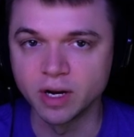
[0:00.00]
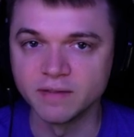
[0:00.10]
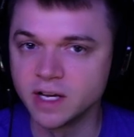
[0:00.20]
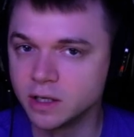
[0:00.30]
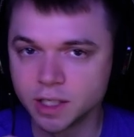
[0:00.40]
have
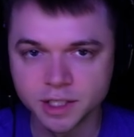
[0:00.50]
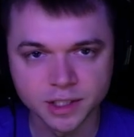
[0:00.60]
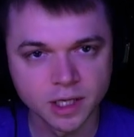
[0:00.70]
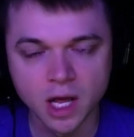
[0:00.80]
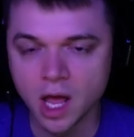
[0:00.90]

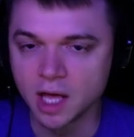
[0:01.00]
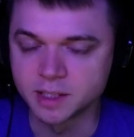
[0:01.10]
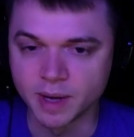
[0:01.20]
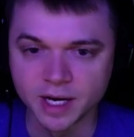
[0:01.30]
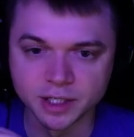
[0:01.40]
English,
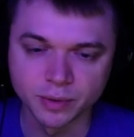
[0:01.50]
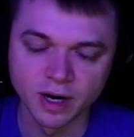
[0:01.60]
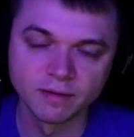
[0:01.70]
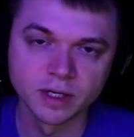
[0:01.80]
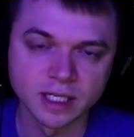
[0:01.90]
Spanish,
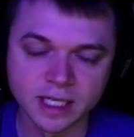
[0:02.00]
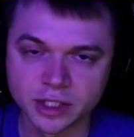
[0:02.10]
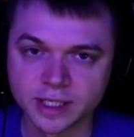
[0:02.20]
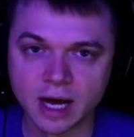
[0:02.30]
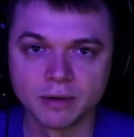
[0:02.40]
whatever, et
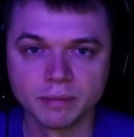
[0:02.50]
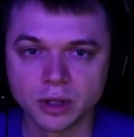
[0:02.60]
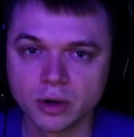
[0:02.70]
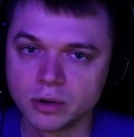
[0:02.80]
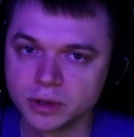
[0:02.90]
cetera down
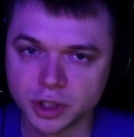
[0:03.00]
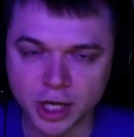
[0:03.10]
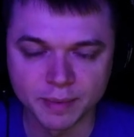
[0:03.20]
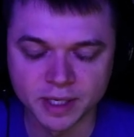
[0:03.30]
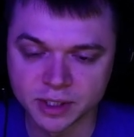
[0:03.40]
below, uh,
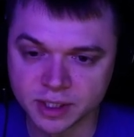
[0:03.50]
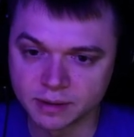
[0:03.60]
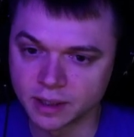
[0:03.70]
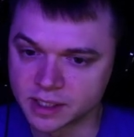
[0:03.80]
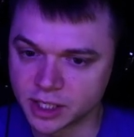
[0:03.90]
Japanese,
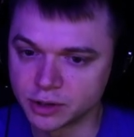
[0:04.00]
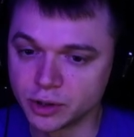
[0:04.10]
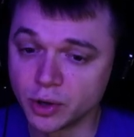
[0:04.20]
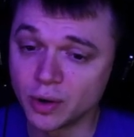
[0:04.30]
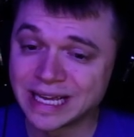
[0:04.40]
et cetera.
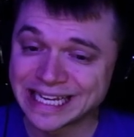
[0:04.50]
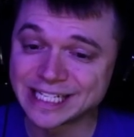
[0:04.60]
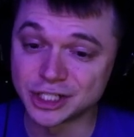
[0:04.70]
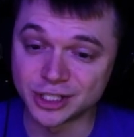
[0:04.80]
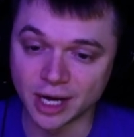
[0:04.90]
You don't
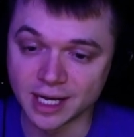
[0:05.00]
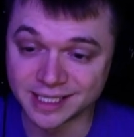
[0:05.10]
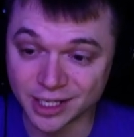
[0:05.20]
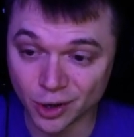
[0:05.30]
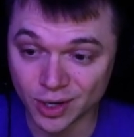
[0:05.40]
get uh,
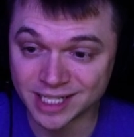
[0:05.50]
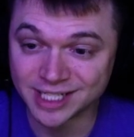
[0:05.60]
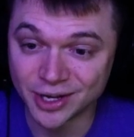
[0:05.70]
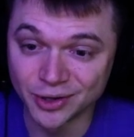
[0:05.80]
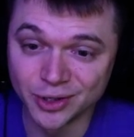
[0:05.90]
Ditto
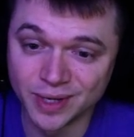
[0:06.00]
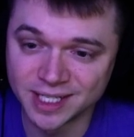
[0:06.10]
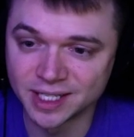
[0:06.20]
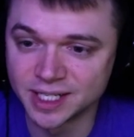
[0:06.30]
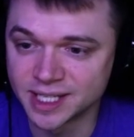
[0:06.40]
until you get
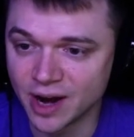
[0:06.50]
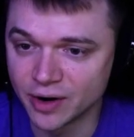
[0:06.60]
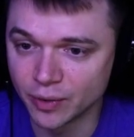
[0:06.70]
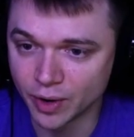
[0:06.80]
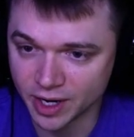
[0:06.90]
to this
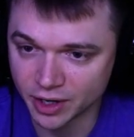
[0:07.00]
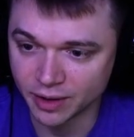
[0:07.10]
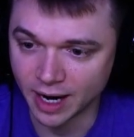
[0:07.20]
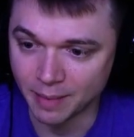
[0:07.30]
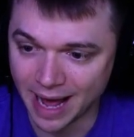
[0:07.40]
area right here
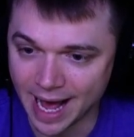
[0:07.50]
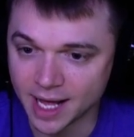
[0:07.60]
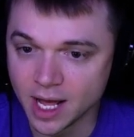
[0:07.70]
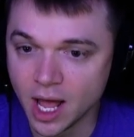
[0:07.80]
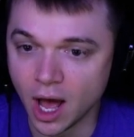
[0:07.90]
that I'm at.
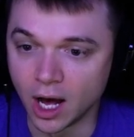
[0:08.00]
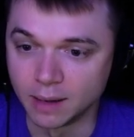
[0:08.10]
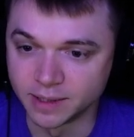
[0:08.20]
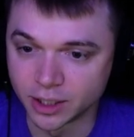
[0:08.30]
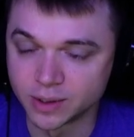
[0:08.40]

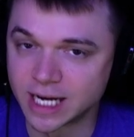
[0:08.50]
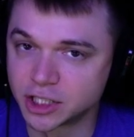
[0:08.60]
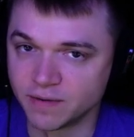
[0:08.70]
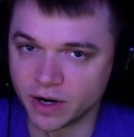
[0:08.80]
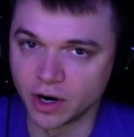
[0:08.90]
Um, Ditto is
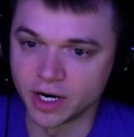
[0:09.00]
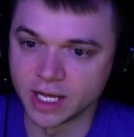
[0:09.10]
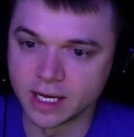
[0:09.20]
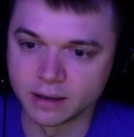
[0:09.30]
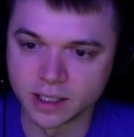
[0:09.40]
actually very hard to
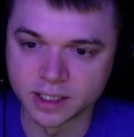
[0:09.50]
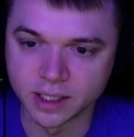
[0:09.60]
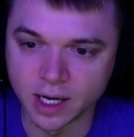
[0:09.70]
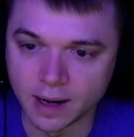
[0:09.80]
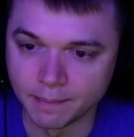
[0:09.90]
get because
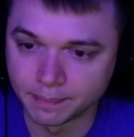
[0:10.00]
uh,